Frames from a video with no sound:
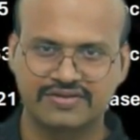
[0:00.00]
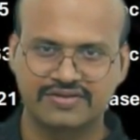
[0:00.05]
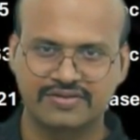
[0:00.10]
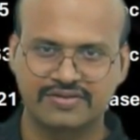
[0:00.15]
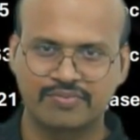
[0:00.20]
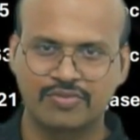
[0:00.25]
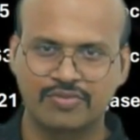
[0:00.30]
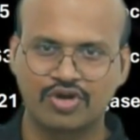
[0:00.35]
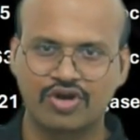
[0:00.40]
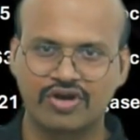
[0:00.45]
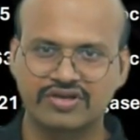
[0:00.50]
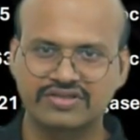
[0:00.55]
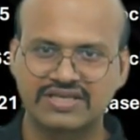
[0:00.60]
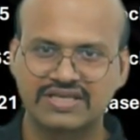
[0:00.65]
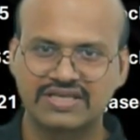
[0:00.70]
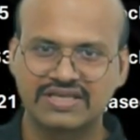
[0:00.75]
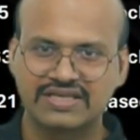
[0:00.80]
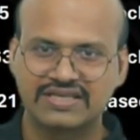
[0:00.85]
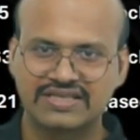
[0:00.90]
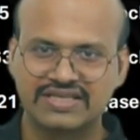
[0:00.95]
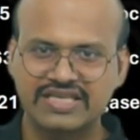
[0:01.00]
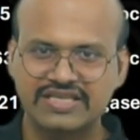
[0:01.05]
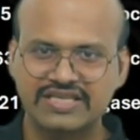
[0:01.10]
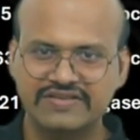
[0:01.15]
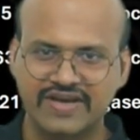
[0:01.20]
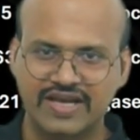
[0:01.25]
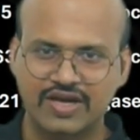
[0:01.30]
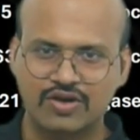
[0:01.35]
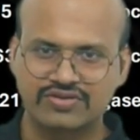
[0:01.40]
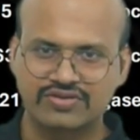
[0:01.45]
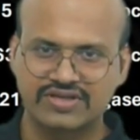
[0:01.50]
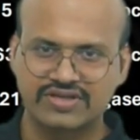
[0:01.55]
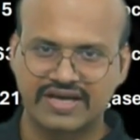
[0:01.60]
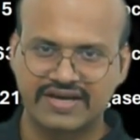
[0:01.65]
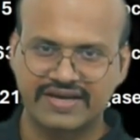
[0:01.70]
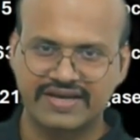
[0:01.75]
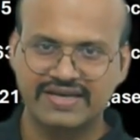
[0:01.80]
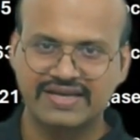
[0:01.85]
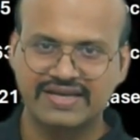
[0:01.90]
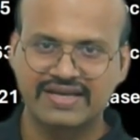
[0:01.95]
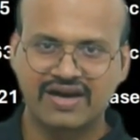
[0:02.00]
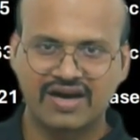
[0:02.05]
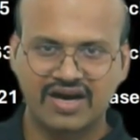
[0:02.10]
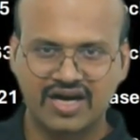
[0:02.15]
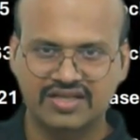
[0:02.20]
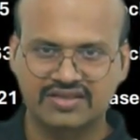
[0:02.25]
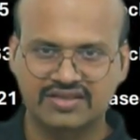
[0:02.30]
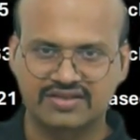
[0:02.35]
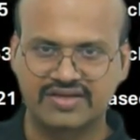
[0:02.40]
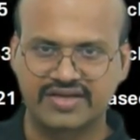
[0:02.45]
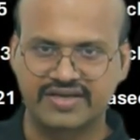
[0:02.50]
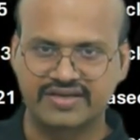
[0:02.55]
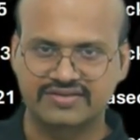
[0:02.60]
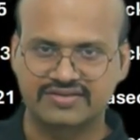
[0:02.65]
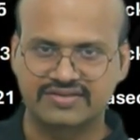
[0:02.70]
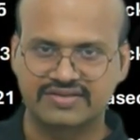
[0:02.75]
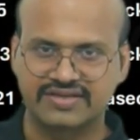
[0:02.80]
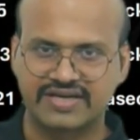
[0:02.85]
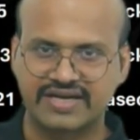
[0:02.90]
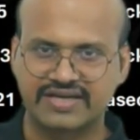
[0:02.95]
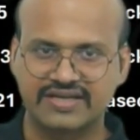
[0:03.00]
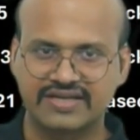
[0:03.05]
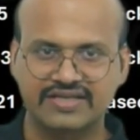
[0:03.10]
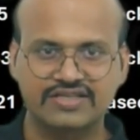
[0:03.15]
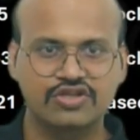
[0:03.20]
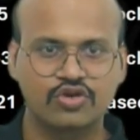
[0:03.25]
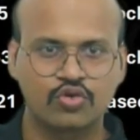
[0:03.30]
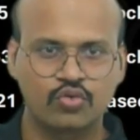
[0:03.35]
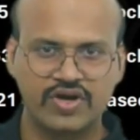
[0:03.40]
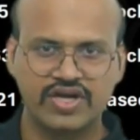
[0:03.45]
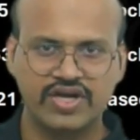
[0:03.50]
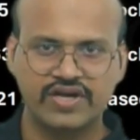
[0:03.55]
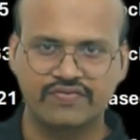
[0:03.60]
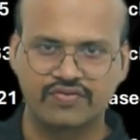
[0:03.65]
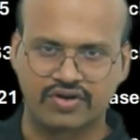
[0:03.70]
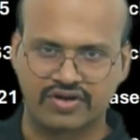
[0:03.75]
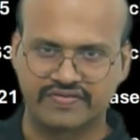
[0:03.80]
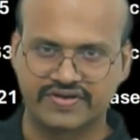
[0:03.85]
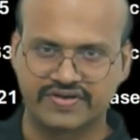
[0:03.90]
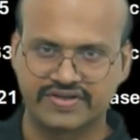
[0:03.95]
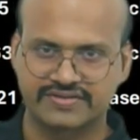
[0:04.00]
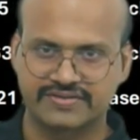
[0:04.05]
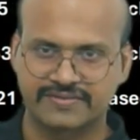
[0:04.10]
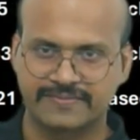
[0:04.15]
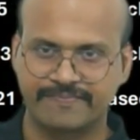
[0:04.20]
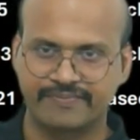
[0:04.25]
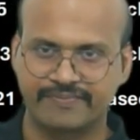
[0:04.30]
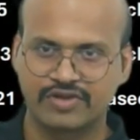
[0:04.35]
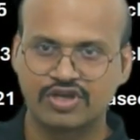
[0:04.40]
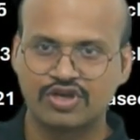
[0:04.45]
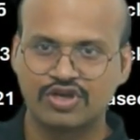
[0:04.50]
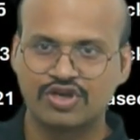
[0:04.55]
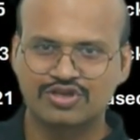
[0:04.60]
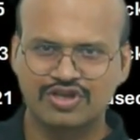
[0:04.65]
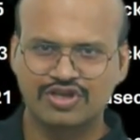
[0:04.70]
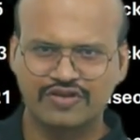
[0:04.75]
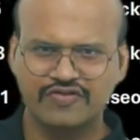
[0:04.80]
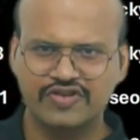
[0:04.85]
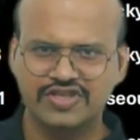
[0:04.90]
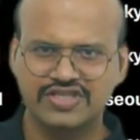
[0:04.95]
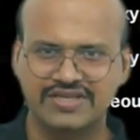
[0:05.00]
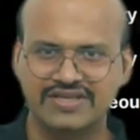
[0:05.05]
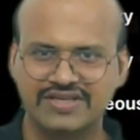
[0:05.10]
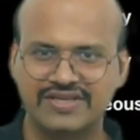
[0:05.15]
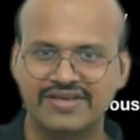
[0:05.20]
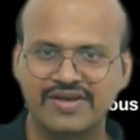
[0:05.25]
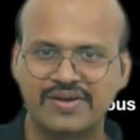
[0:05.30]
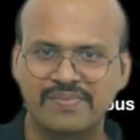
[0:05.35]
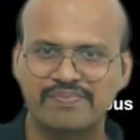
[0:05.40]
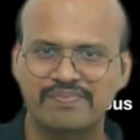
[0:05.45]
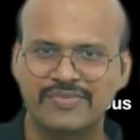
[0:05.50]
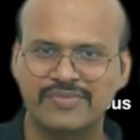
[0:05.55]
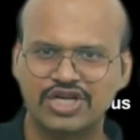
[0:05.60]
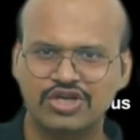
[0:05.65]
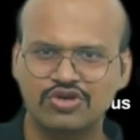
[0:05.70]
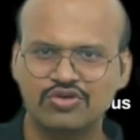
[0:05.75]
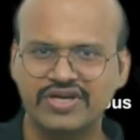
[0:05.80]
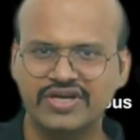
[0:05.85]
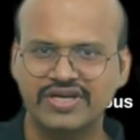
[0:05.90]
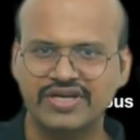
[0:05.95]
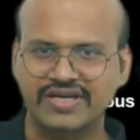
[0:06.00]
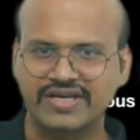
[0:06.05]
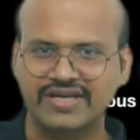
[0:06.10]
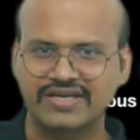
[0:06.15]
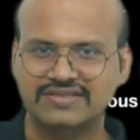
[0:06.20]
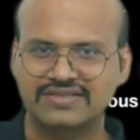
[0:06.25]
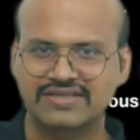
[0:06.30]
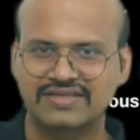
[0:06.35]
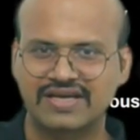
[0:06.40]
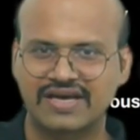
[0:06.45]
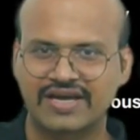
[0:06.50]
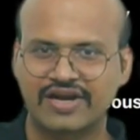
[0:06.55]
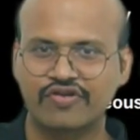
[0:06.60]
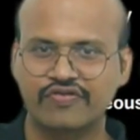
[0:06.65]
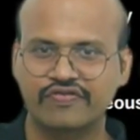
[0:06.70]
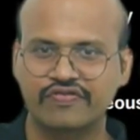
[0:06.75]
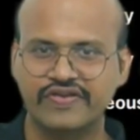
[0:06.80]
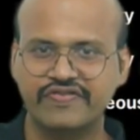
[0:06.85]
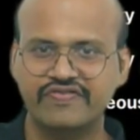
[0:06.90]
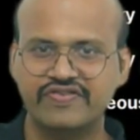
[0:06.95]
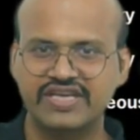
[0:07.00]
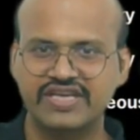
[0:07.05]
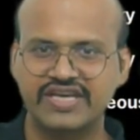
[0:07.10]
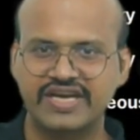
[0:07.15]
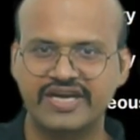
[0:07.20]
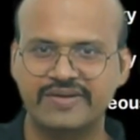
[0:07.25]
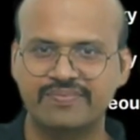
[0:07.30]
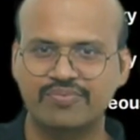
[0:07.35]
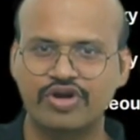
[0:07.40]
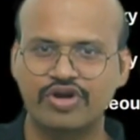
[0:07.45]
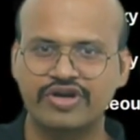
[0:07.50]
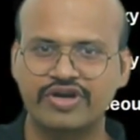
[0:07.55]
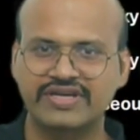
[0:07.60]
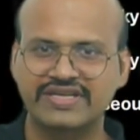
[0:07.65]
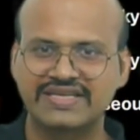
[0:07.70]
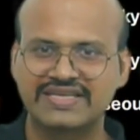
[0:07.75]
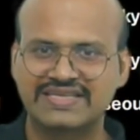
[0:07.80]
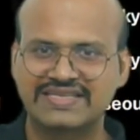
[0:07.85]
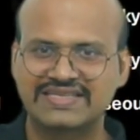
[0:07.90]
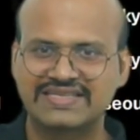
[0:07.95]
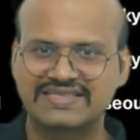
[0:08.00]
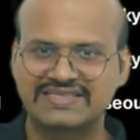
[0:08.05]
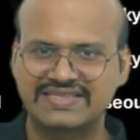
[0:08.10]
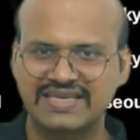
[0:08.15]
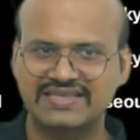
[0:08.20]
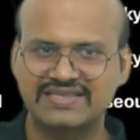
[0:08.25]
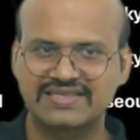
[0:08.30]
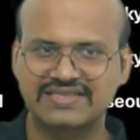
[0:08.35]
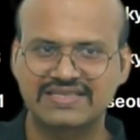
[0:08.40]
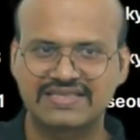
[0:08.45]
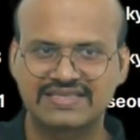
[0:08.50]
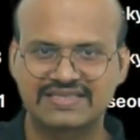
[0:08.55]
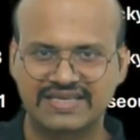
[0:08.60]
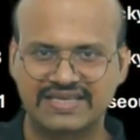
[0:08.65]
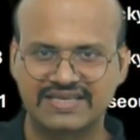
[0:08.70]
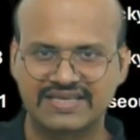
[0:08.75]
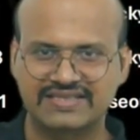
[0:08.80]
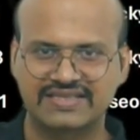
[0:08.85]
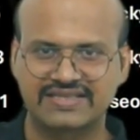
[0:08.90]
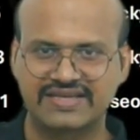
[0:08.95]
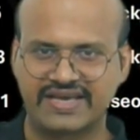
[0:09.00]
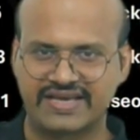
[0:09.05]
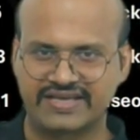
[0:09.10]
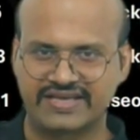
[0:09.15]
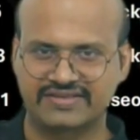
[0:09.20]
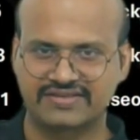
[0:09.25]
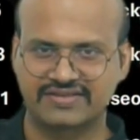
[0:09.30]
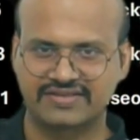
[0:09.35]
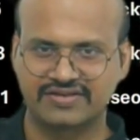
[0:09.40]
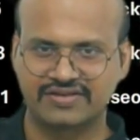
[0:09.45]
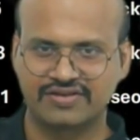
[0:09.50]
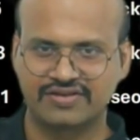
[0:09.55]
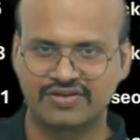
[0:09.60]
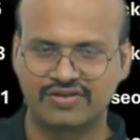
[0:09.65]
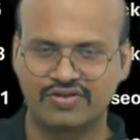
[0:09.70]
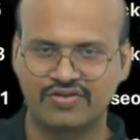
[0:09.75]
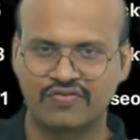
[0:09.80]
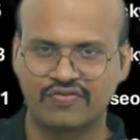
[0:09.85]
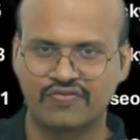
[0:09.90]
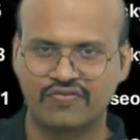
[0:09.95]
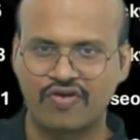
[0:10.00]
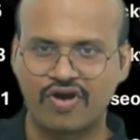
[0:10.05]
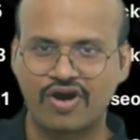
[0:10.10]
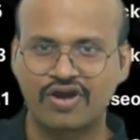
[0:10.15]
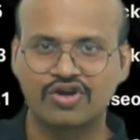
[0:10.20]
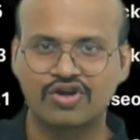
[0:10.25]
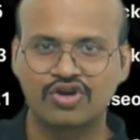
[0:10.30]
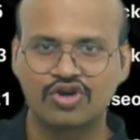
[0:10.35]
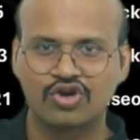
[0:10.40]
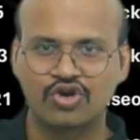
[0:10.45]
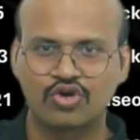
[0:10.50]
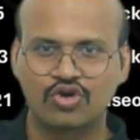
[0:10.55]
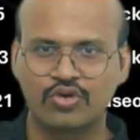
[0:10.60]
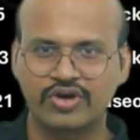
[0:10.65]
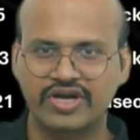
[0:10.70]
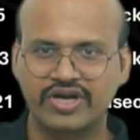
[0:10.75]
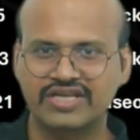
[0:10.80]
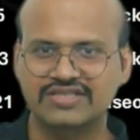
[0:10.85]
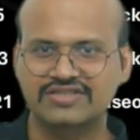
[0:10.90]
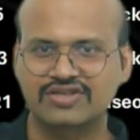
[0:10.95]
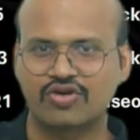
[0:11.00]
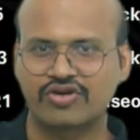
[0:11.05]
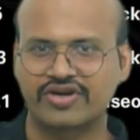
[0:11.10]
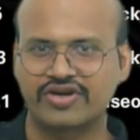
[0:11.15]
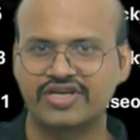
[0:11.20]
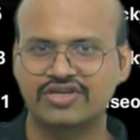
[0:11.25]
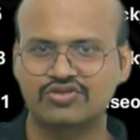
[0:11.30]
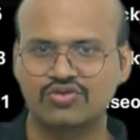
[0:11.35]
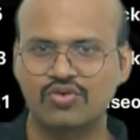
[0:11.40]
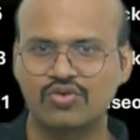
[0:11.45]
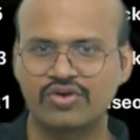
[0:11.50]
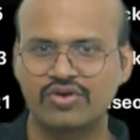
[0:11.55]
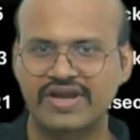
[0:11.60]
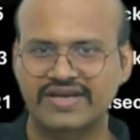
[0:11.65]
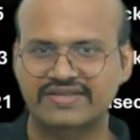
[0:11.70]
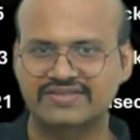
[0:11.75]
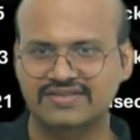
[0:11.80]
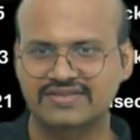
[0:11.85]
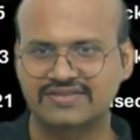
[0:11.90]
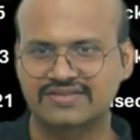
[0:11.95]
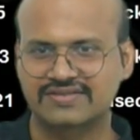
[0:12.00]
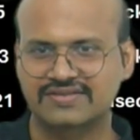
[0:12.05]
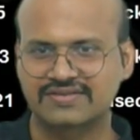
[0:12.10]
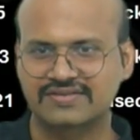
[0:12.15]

because these values are in Earth days, that is 24 hours. So if we see Mercury takes around 58.66 days for rotation on its own axis.